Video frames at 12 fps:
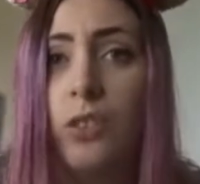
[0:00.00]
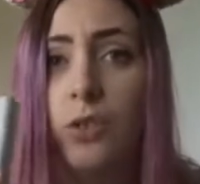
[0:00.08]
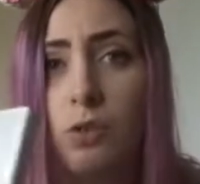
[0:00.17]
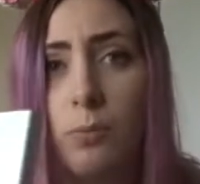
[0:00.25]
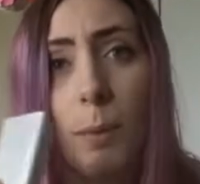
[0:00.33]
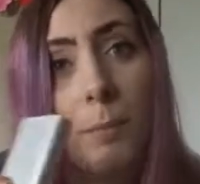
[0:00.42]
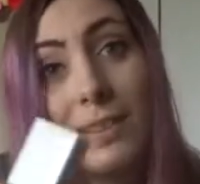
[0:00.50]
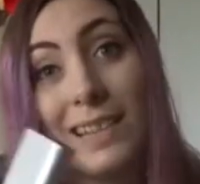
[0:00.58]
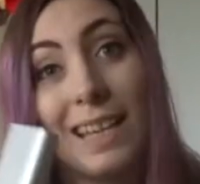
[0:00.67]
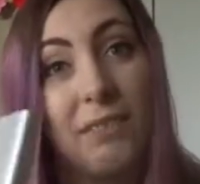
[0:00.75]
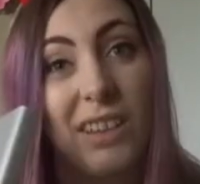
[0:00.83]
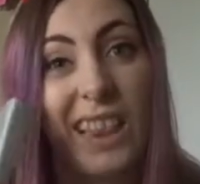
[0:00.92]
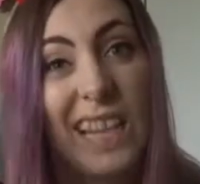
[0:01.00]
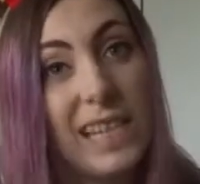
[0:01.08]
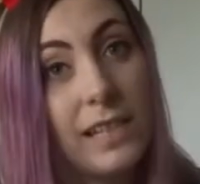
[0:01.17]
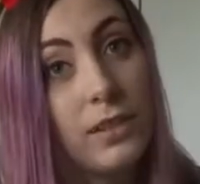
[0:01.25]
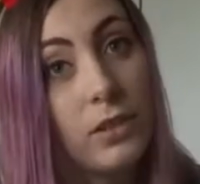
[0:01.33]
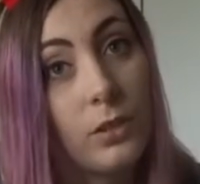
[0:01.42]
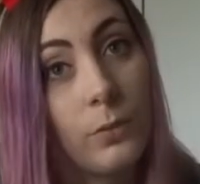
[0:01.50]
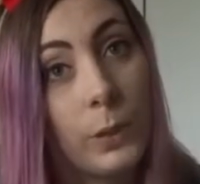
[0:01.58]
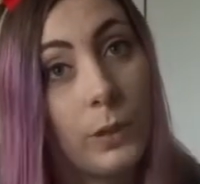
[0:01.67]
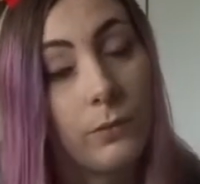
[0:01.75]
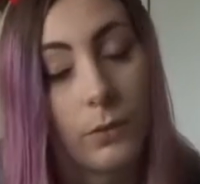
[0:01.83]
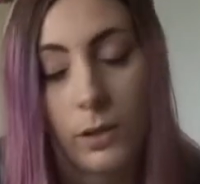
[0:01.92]
Just remember to take the leads that you
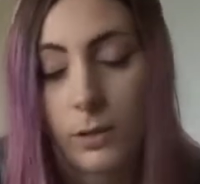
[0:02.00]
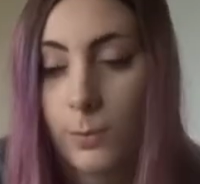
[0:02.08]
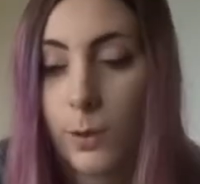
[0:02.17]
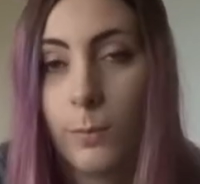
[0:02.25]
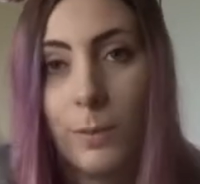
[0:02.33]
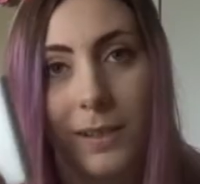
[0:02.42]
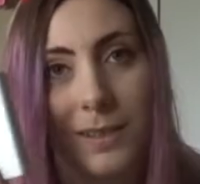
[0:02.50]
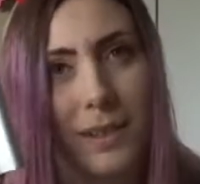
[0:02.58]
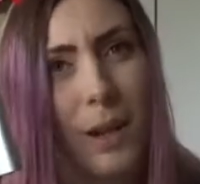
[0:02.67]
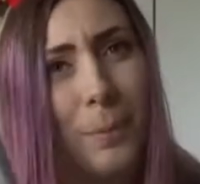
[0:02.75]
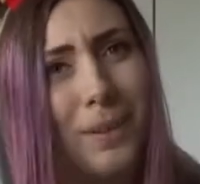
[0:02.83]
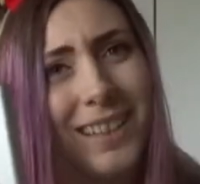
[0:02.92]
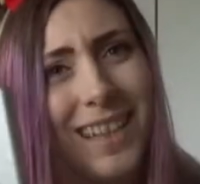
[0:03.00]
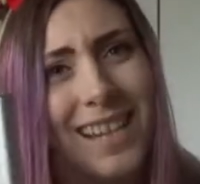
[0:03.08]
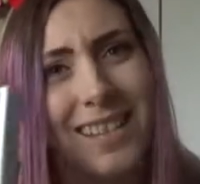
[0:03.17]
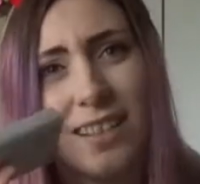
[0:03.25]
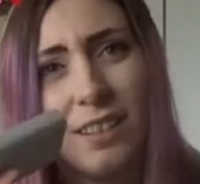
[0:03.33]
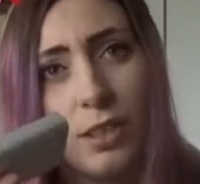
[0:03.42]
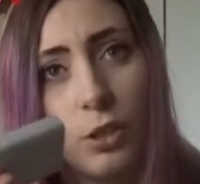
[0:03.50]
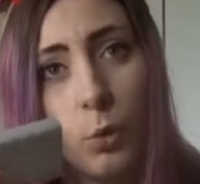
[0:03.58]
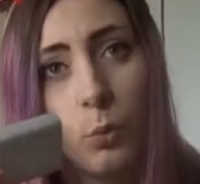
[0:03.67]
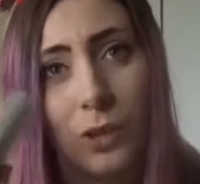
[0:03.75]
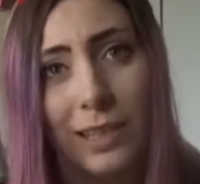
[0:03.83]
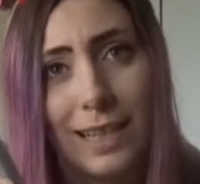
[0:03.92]
need for it as well, because a couple of days I did
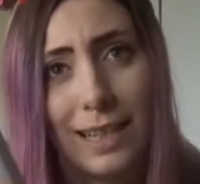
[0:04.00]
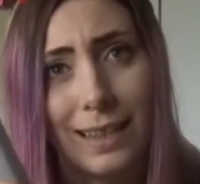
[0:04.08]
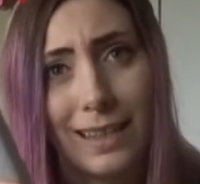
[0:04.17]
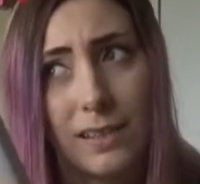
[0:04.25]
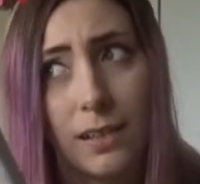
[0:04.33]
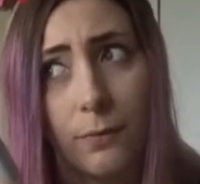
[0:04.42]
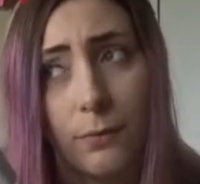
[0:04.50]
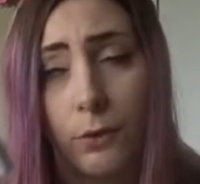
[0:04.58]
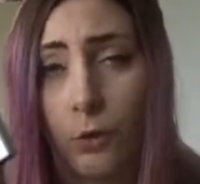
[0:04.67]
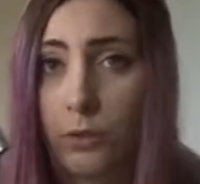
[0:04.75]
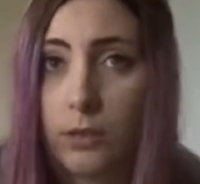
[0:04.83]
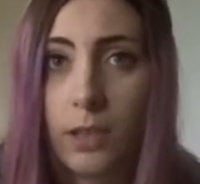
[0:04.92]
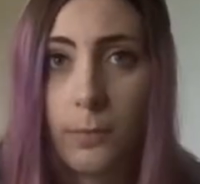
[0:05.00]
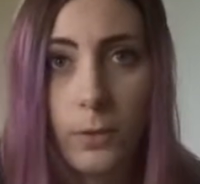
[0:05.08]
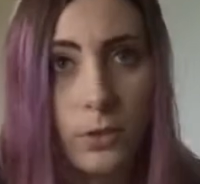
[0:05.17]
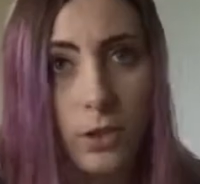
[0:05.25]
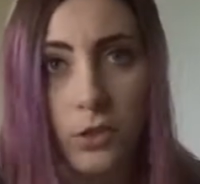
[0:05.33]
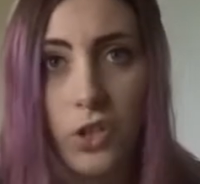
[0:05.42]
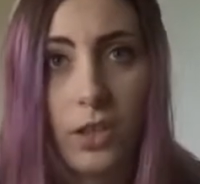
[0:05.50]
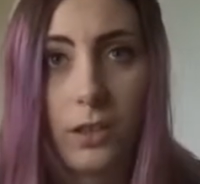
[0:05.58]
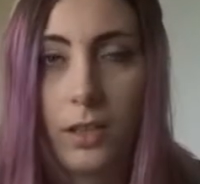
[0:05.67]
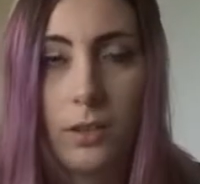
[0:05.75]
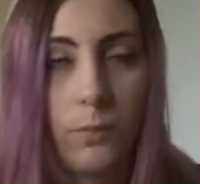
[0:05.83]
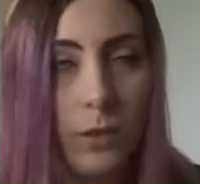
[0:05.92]
only take this and forgot to take my charging
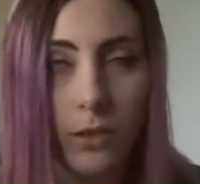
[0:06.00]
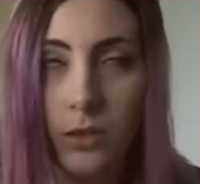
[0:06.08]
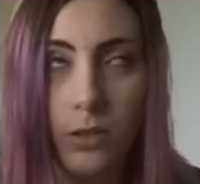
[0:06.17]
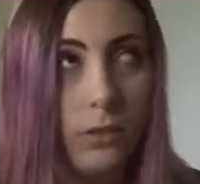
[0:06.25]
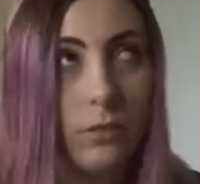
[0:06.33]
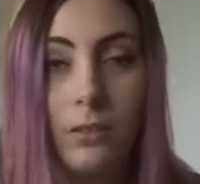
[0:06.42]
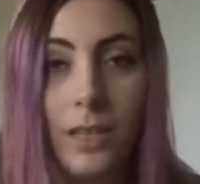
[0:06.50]
lead, which